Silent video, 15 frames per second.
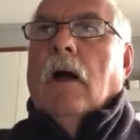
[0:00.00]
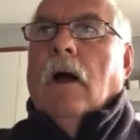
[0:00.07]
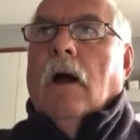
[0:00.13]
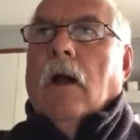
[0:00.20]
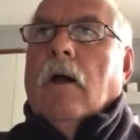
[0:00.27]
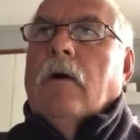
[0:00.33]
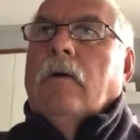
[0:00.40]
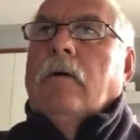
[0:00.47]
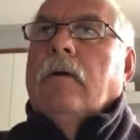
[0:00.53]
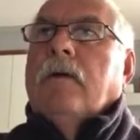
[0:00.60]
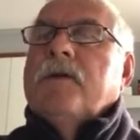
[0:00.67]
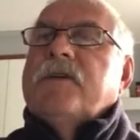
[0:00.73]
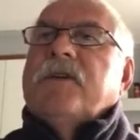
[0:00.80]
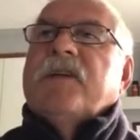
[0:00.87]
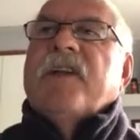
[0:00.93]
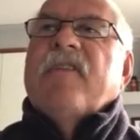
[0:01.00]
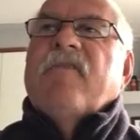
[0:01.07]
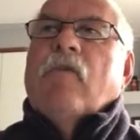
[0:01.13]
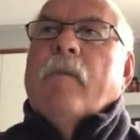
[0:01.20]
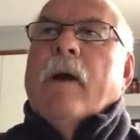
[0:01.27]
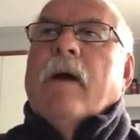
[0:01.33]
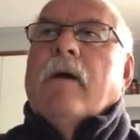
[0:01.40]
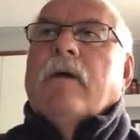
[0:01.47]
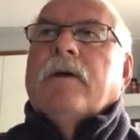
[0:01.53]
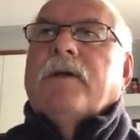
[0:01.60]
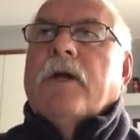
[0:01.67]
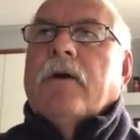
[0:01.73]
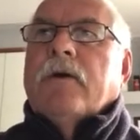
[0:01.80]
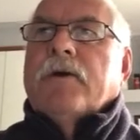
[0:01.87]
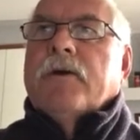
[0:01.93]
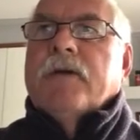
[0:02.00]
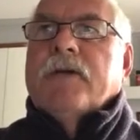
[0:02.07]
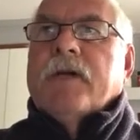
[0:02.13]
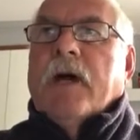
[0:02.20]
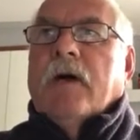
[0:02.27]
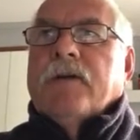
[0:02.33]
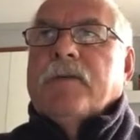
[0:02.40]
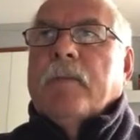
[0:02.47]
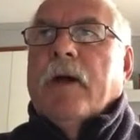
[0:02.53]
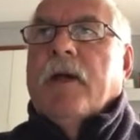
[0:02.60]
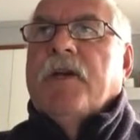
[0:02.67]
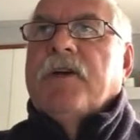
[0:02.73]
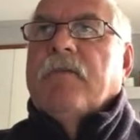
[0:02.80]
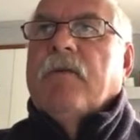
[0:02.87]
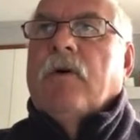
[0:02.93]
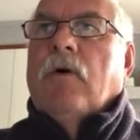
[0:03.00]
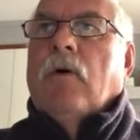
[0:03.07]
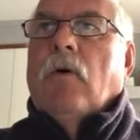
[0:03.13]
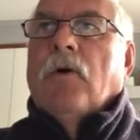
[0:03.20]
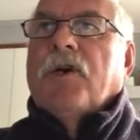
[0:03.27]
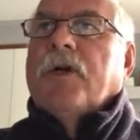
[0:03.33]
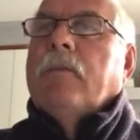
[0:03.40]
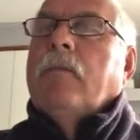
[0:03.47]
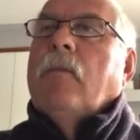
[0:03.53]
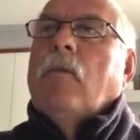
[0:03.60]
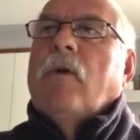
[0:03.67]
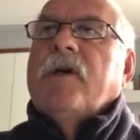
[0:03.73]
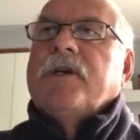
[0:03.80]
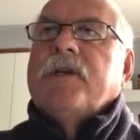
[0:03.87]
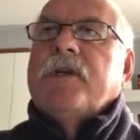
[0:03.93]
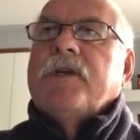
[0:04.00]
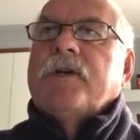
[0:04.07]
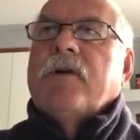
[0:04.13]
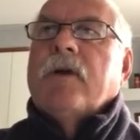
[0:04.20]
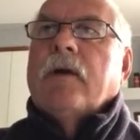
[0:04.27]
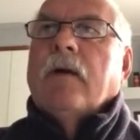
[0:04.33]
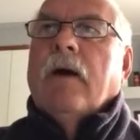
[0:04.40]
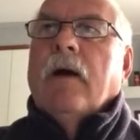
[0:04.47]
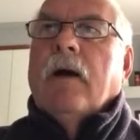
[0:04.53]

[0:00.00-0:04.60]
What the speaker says: Hello, this is Neville Mara, Territory Sales Manager for Horsham Western District.